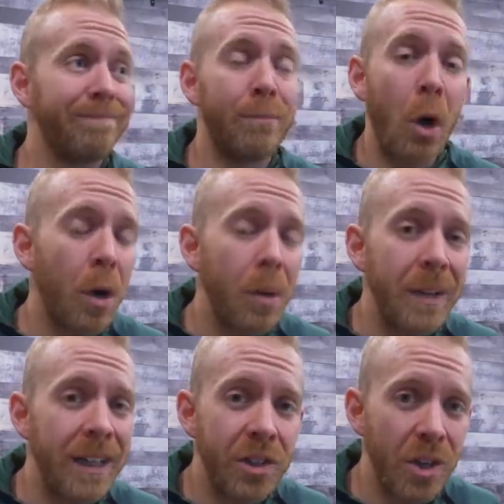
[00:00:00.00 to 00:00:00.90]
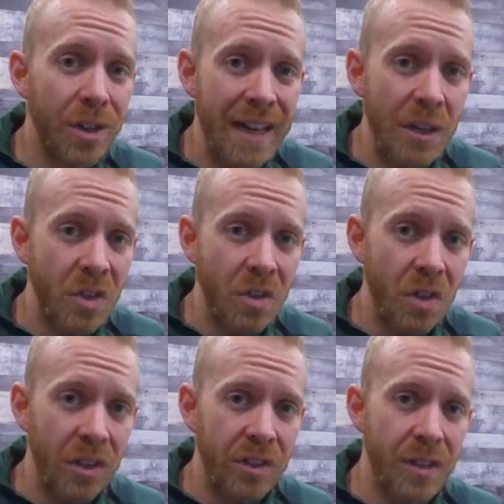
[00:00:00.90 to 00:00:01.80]
probably under
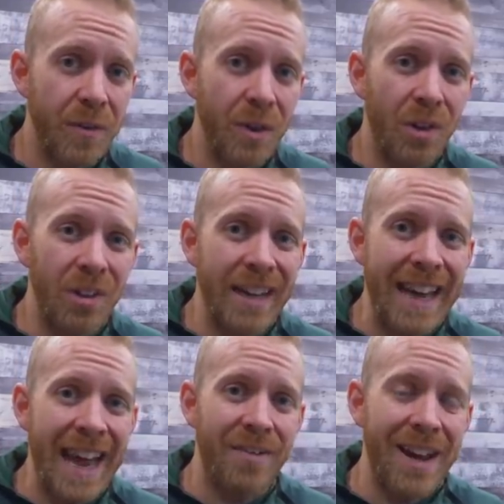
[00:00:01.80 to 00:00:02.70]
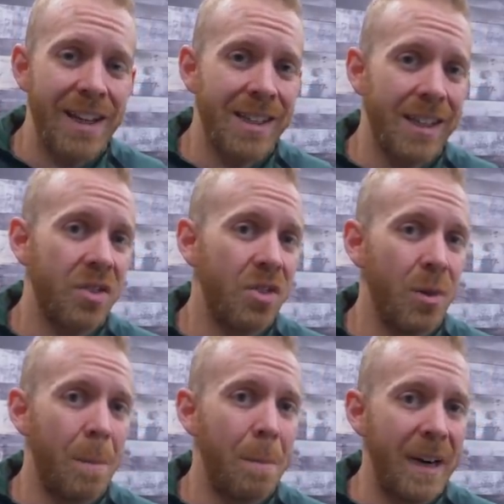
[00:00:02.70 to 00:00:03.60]
$1,000 if you already have access
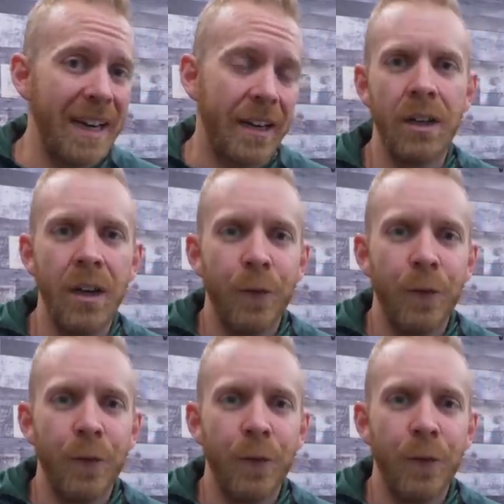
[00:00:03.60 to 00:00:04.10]
to a bike.